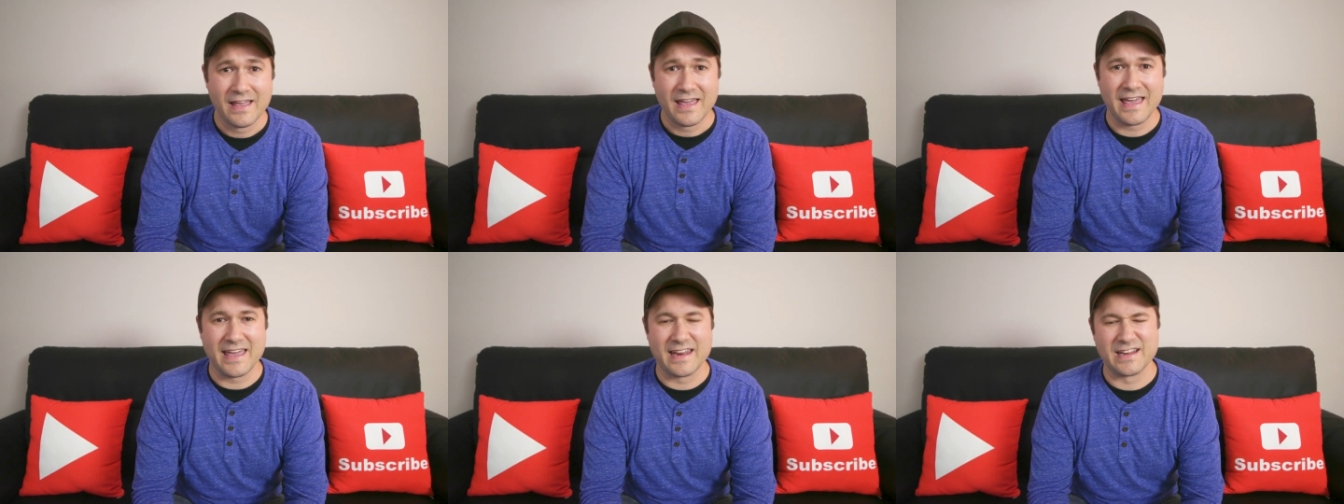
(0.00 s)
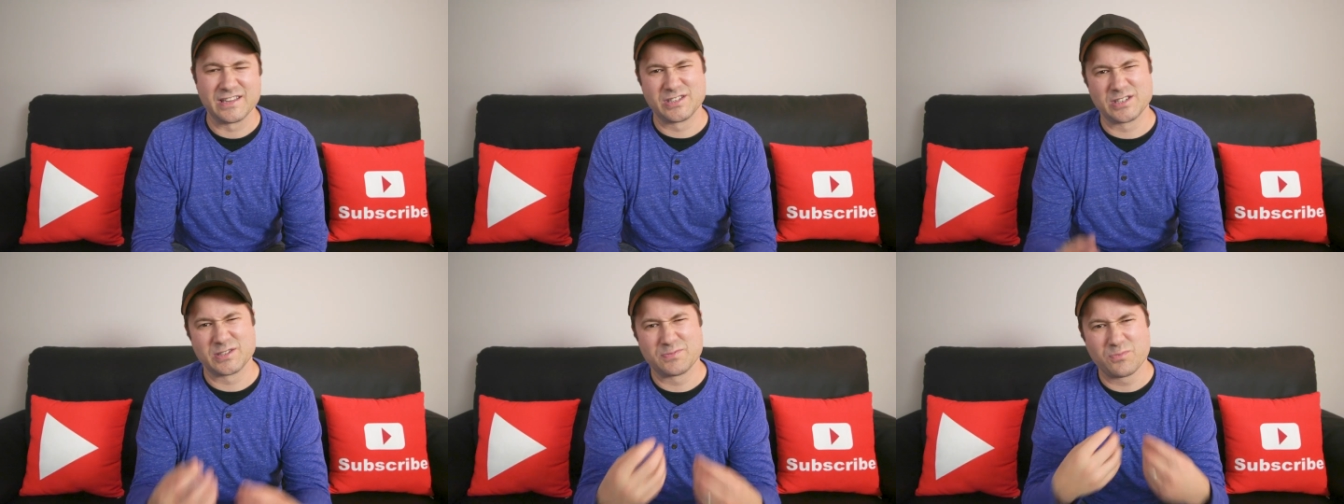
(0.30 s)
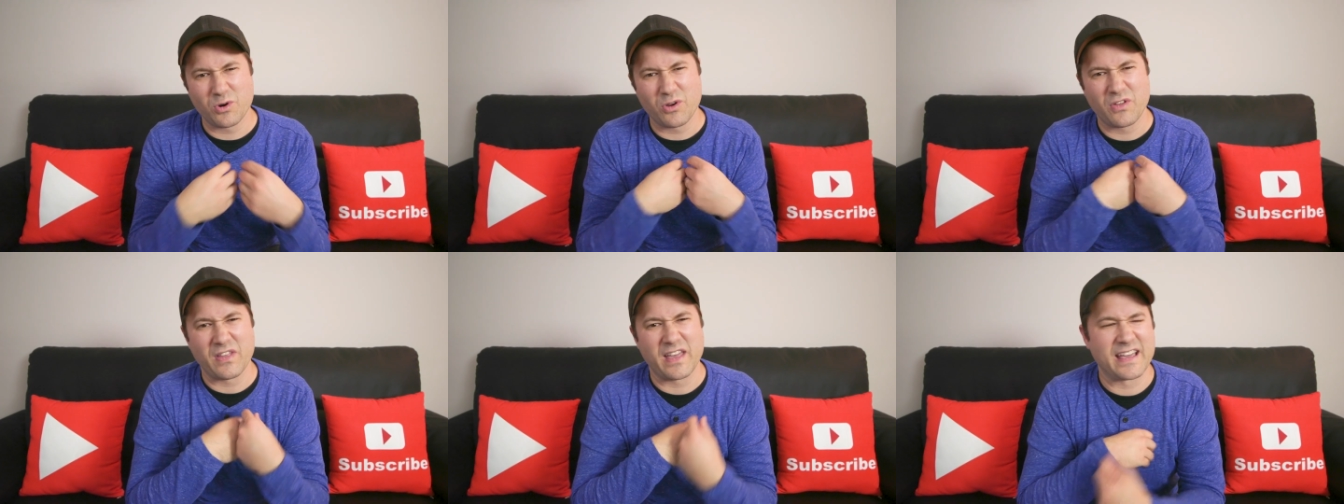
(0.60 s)
And it's just
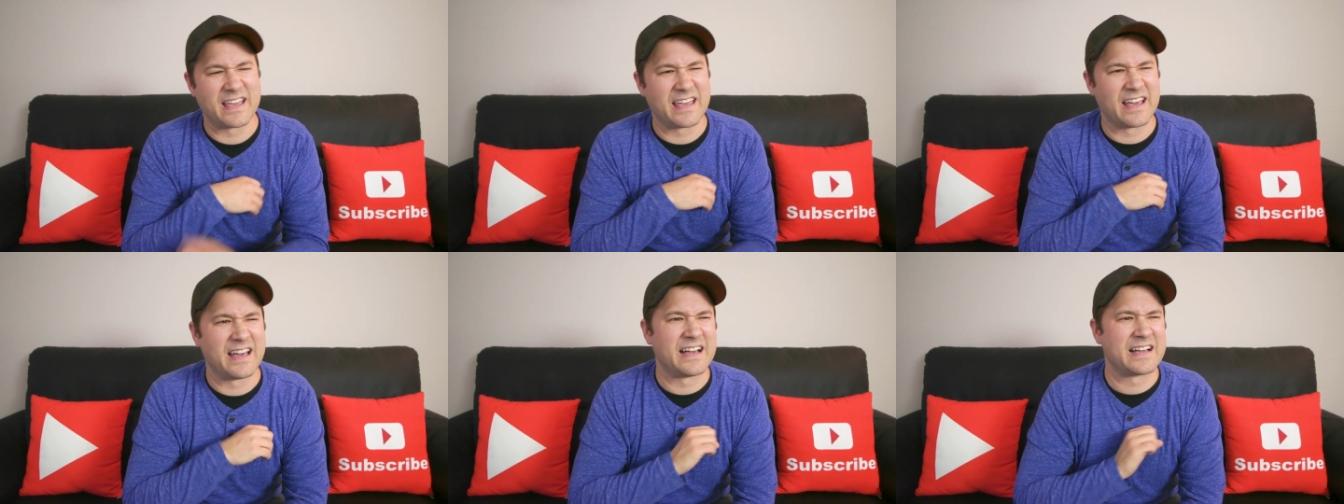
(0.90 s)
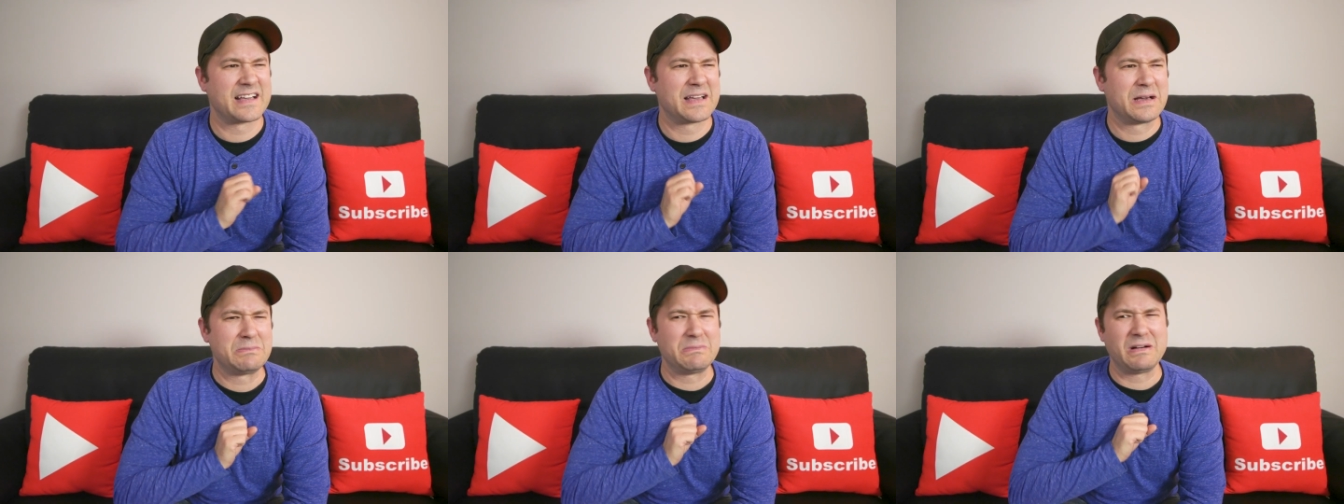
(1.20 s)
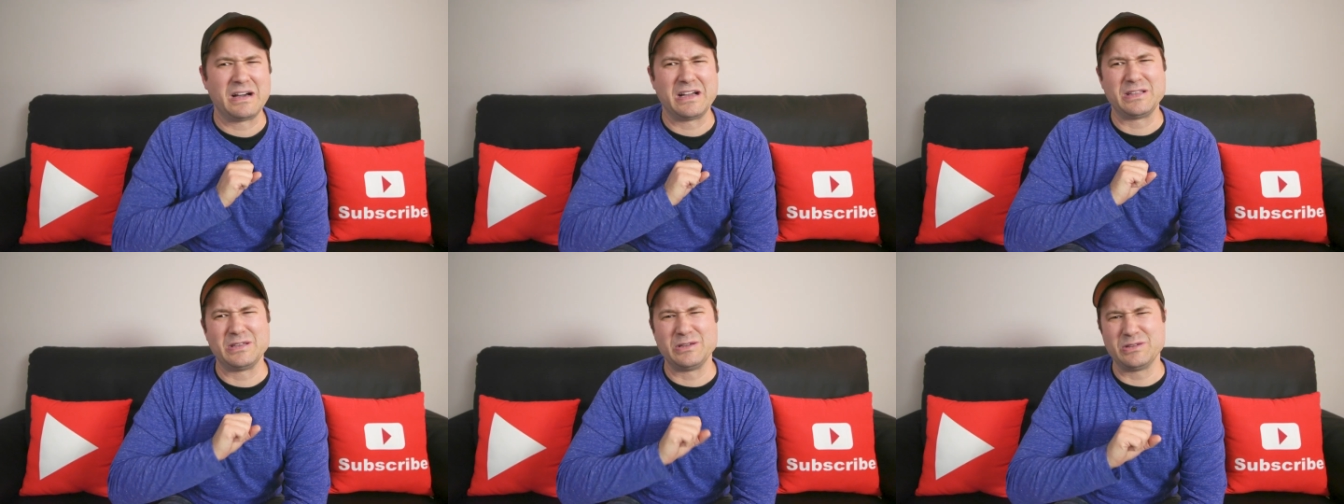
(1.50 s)
more like a, come
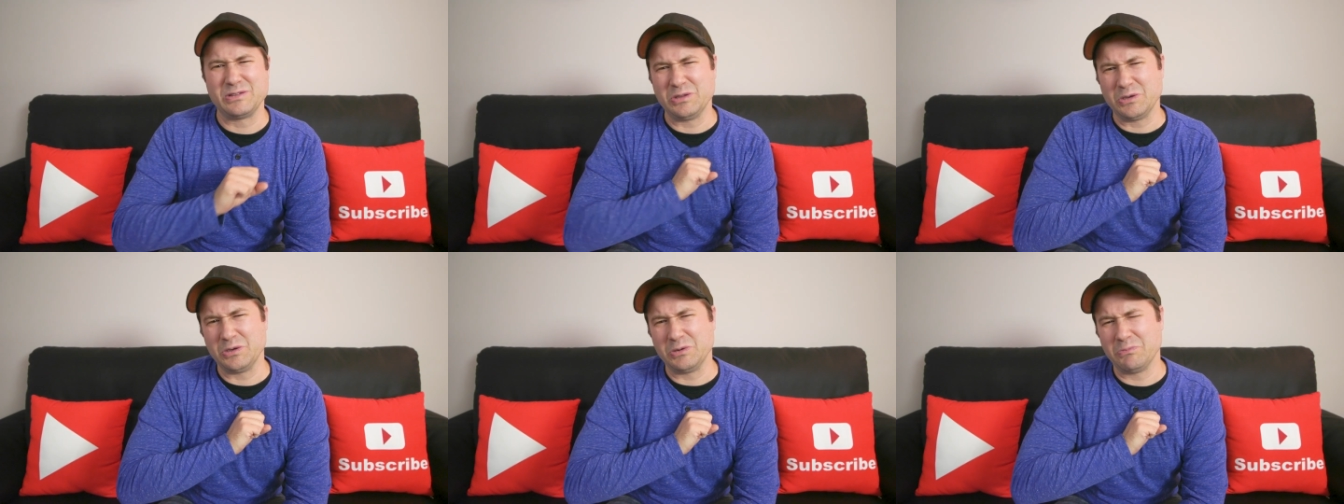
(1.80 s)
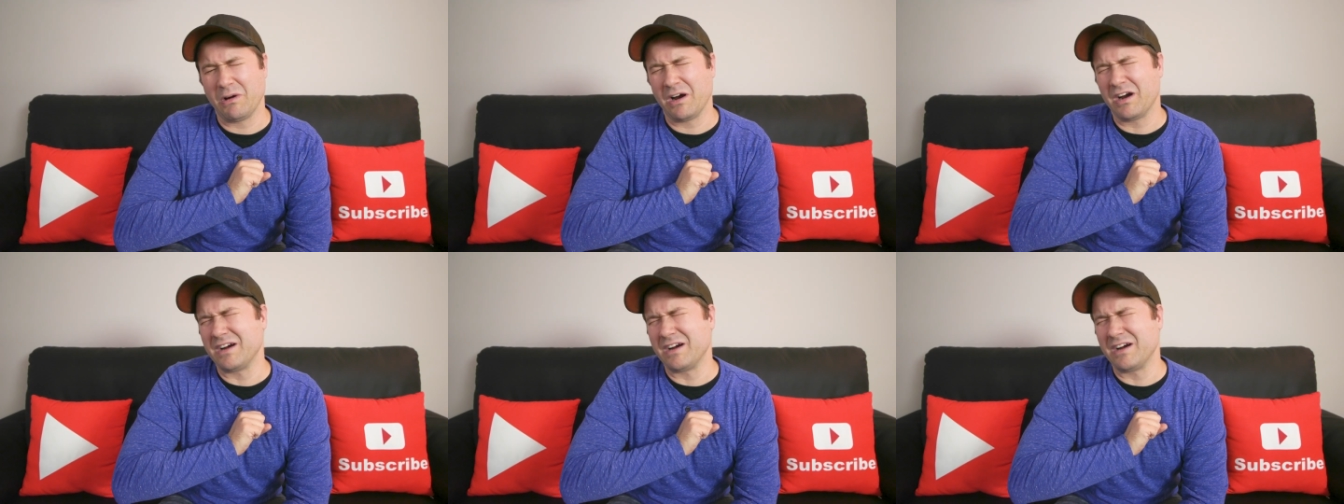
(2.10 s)
on YouTube